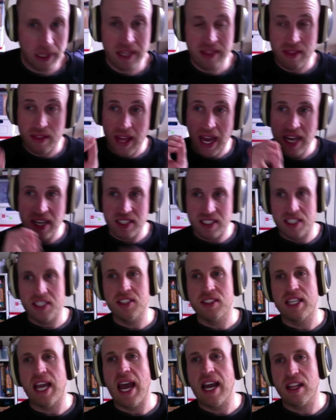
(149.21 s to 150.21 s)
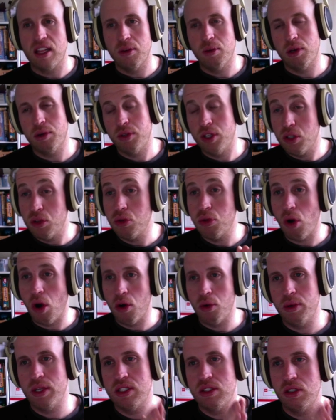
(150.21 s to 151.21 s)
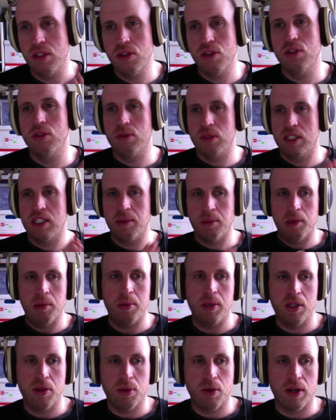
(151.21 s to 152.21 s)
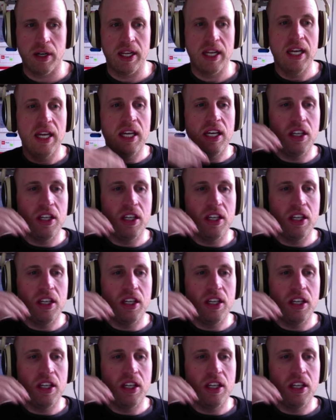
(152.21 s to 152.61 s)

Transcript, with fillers: And that is exactly what you always use with WP Query.